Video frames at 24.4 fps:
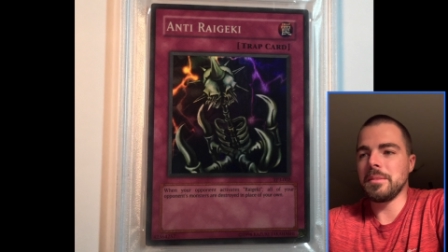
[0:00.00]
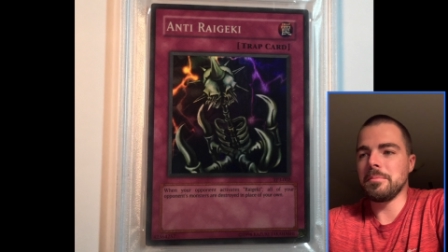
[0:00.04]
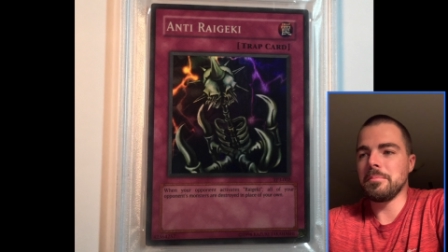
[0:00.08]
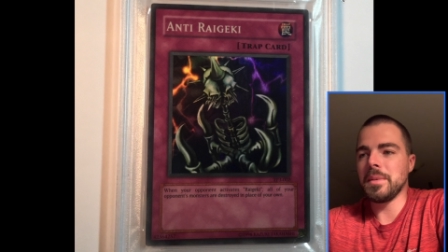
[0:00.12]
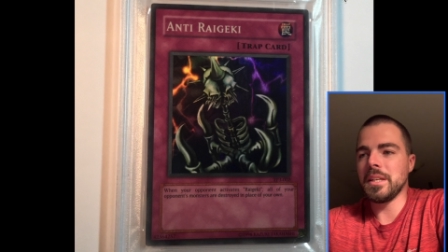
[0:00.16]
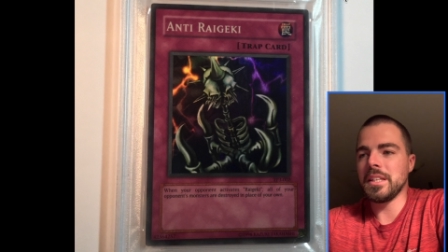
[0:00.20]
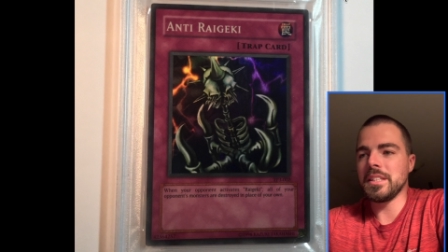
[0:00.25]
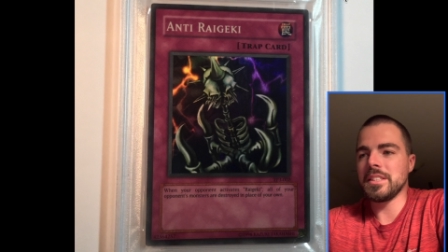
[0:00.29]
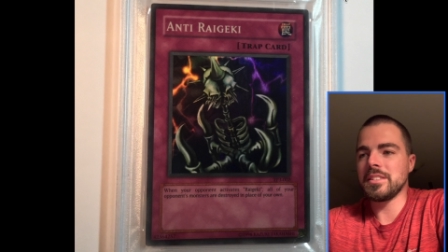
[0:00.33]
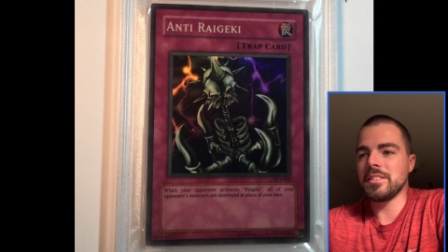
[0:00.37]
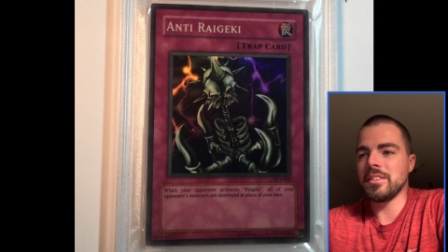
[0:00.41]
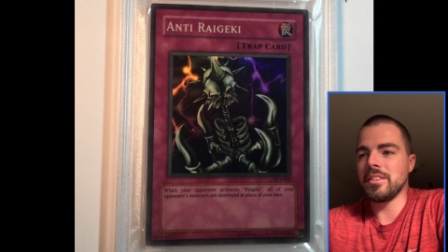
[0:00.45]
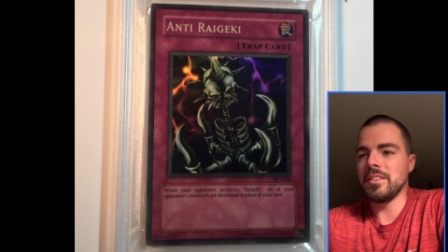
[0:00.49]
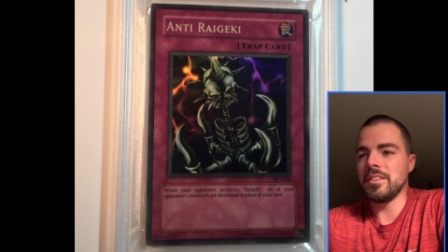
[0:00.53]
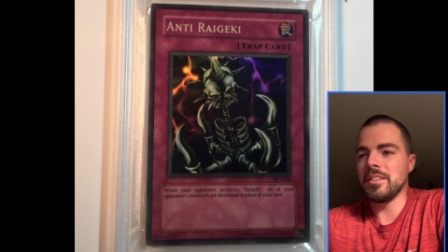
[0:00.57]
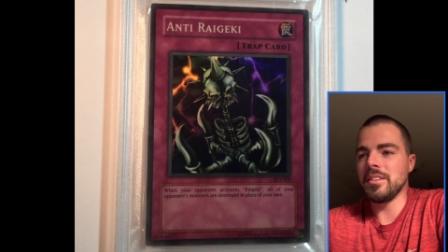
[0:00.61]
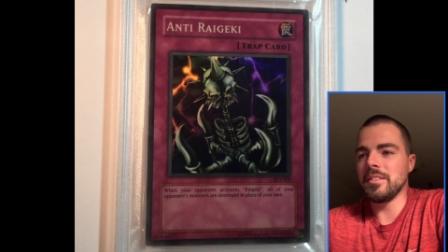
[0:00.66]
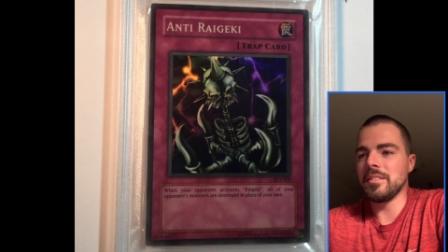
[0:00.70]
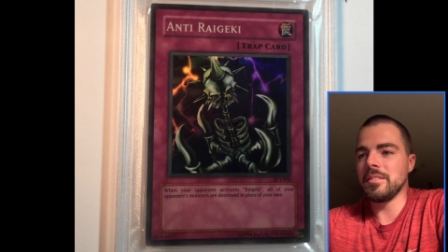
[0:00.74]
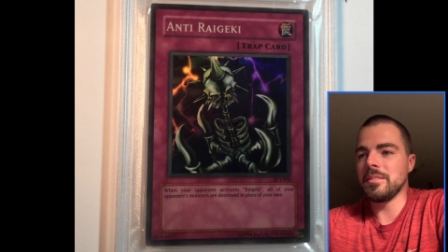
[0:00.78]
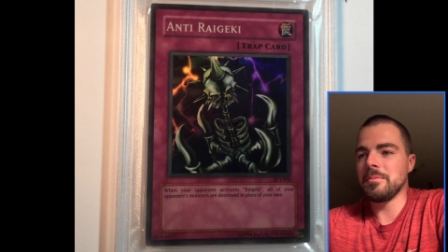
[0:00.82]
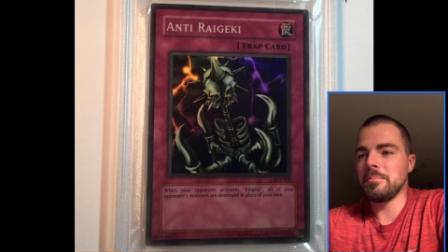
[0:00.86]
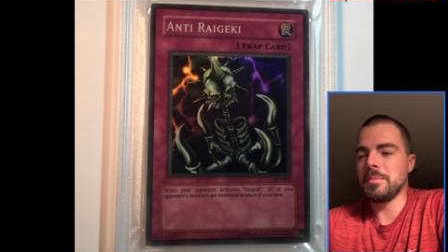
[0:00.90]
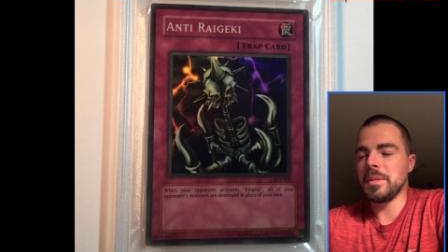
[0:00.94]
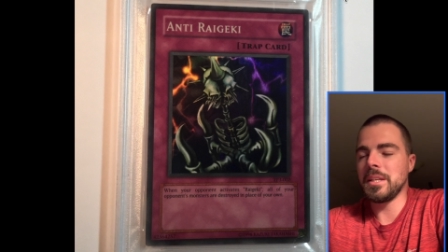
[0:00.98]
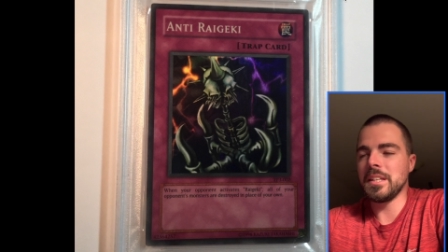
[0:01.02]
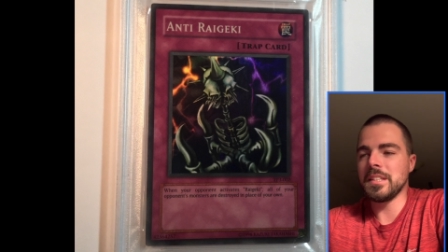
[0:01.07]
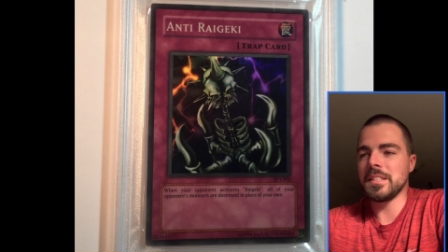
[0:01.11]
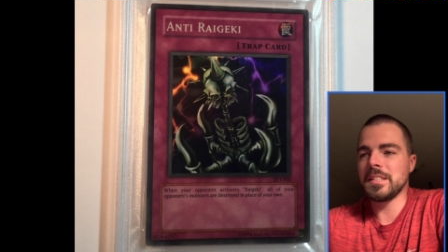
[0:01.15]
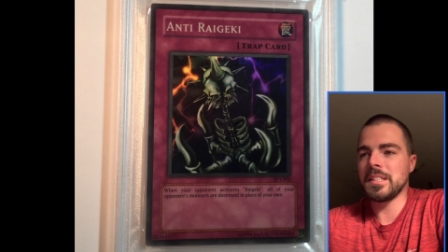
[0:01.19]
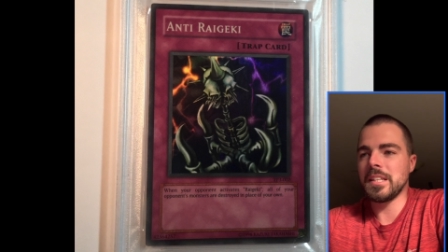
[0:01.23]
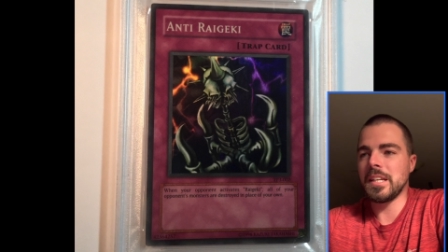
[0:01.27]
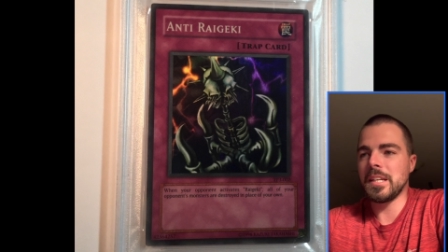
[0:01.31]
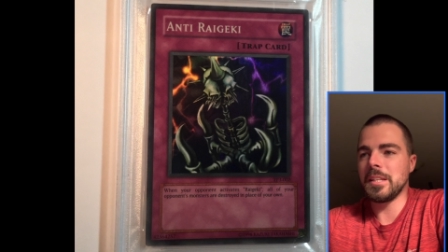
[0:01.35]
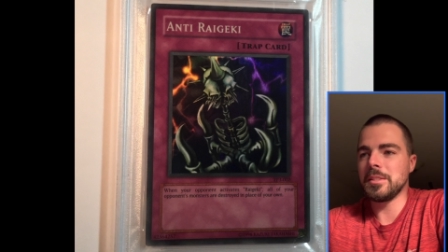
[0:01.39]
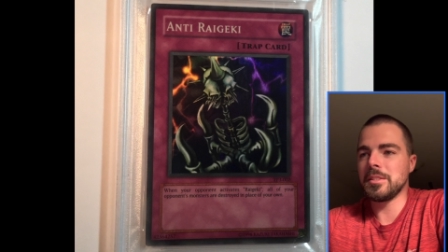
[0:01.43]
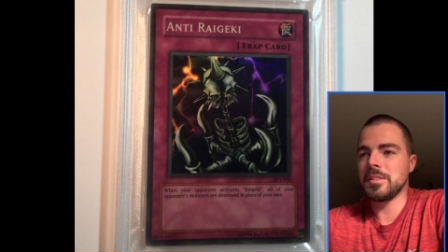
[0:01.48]
based on
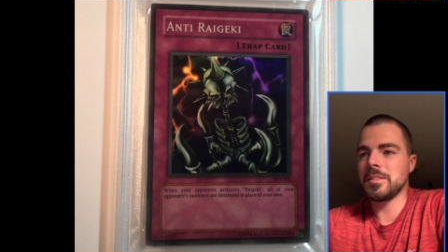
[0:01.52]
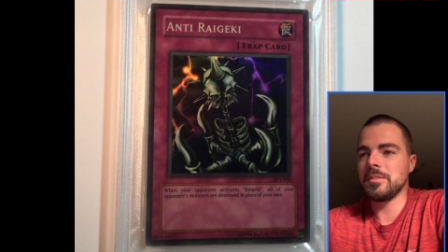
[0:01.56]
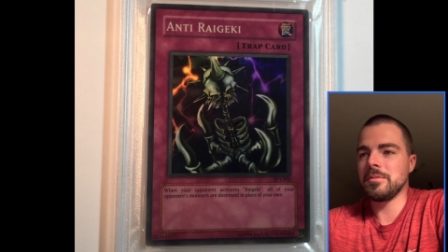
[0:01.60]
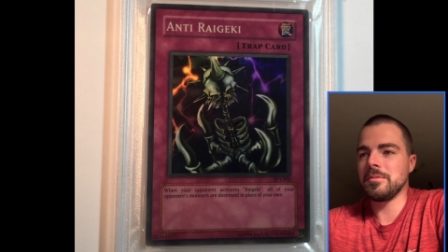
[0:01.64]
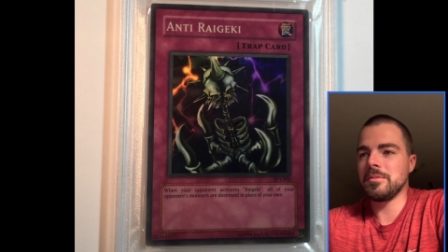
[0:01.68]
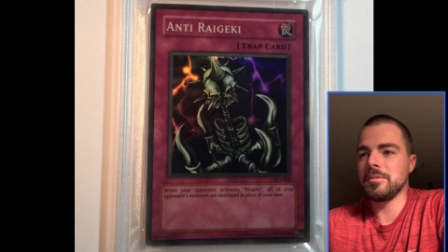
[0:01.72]
PSA's